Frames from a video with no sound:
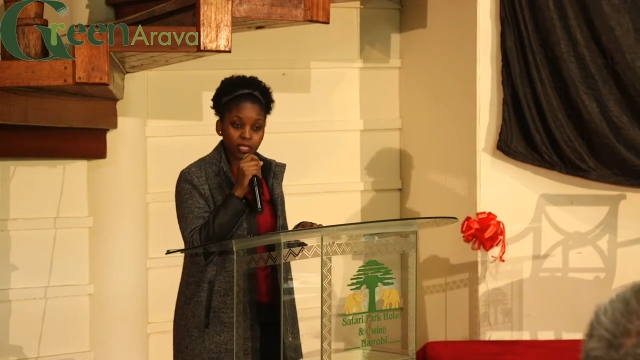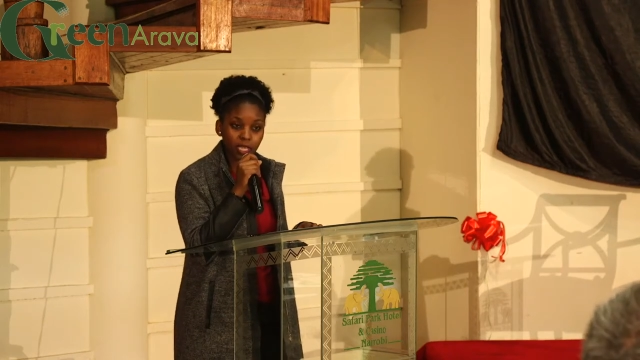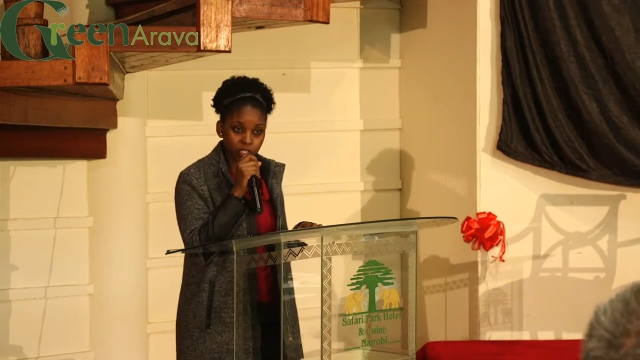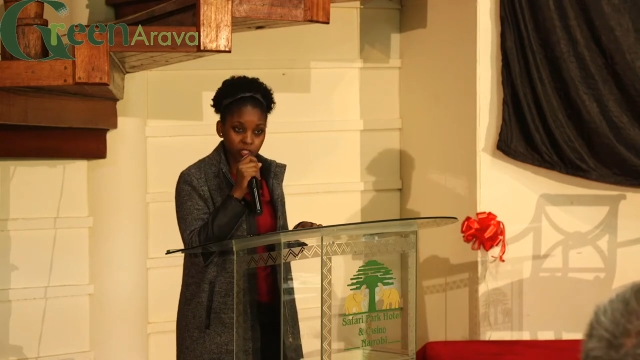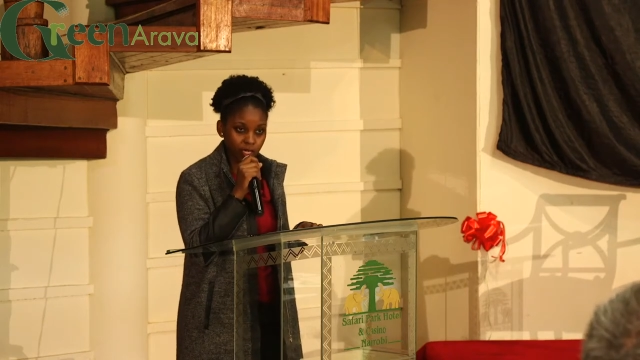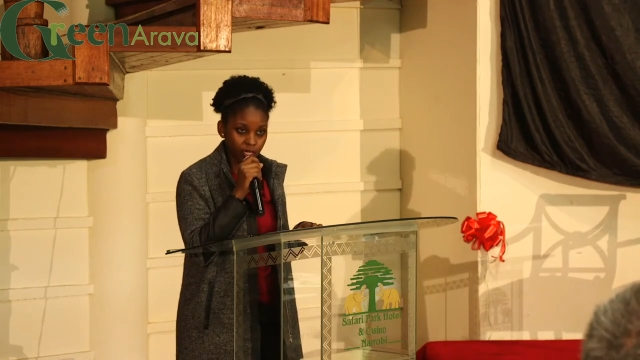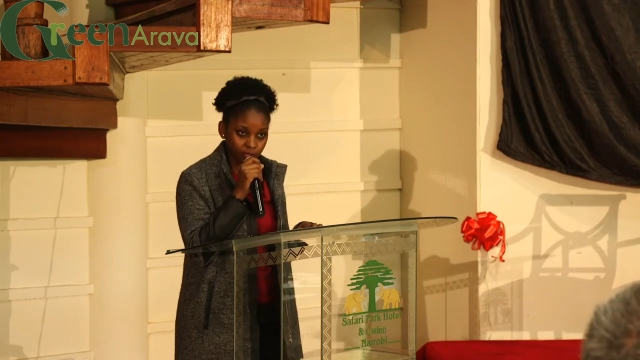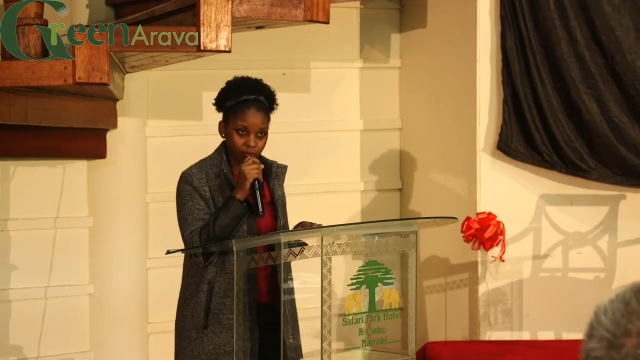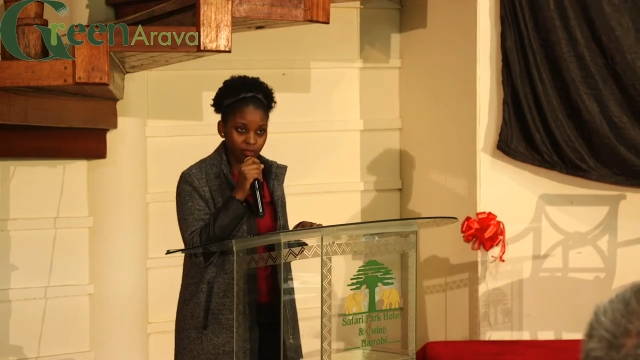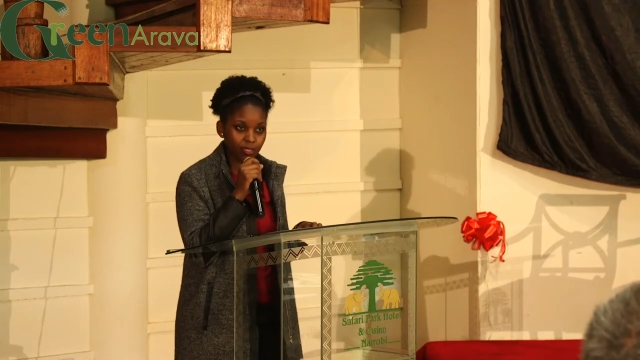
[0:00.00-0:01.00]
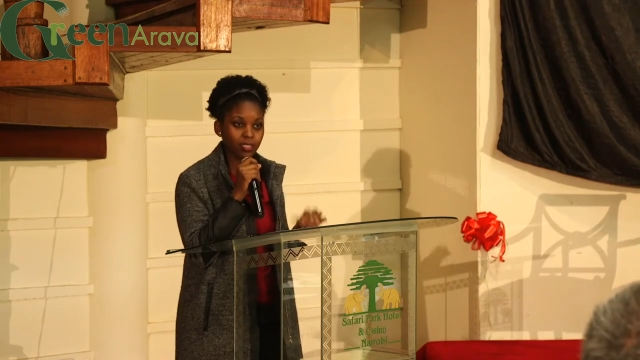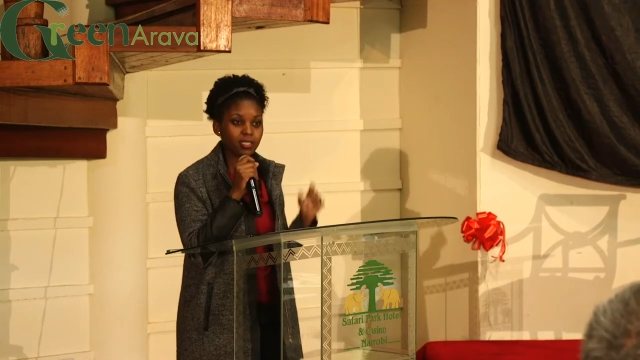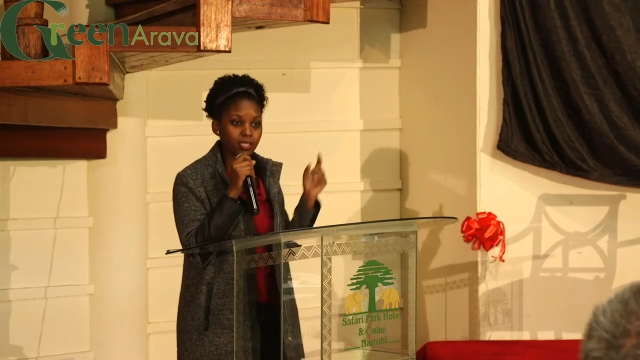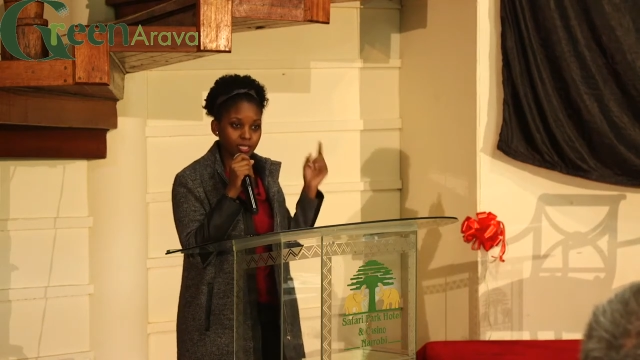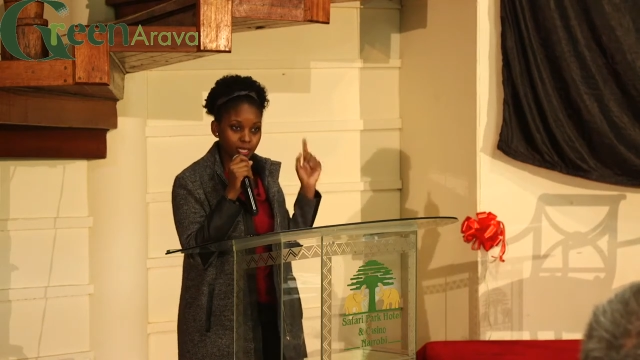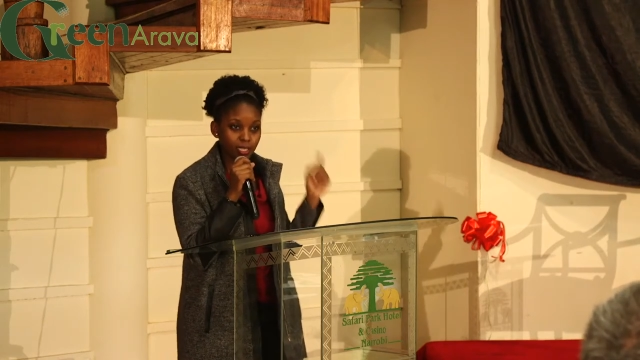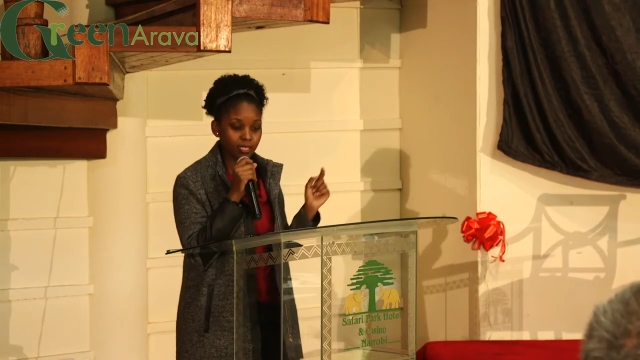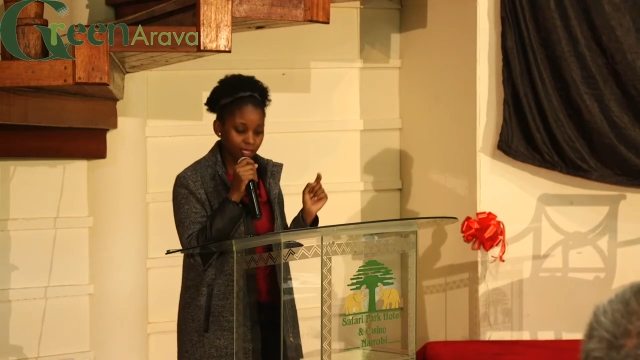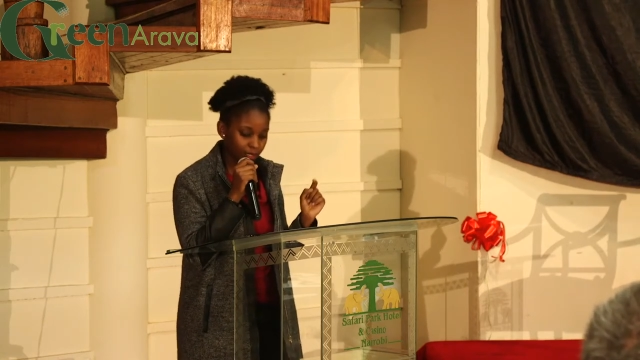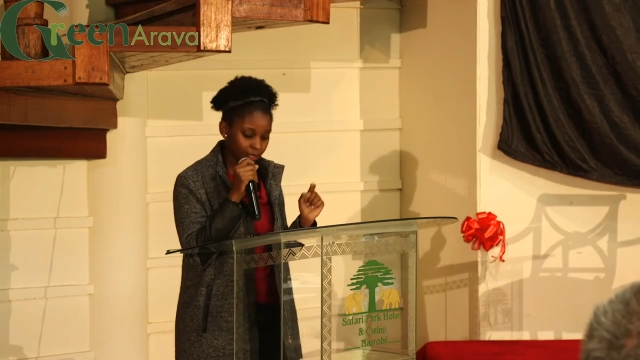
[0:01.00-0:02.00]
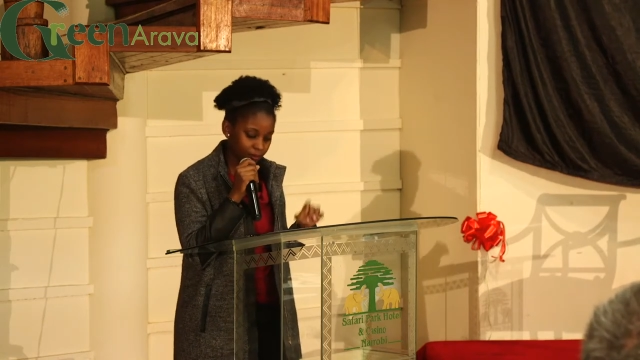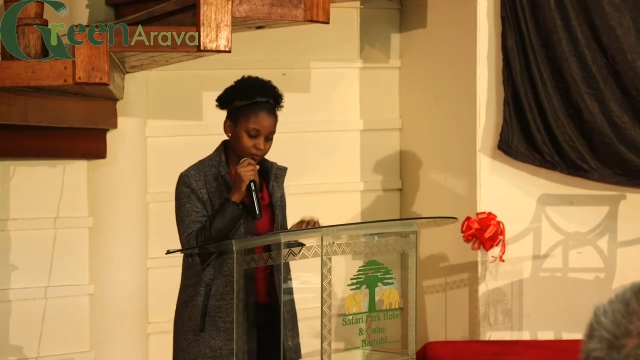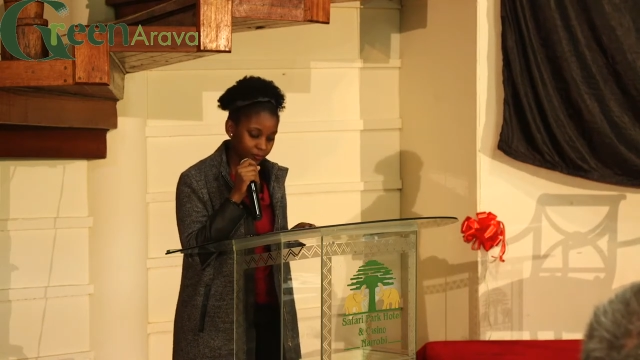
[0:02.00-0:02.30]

nature, that is the desert,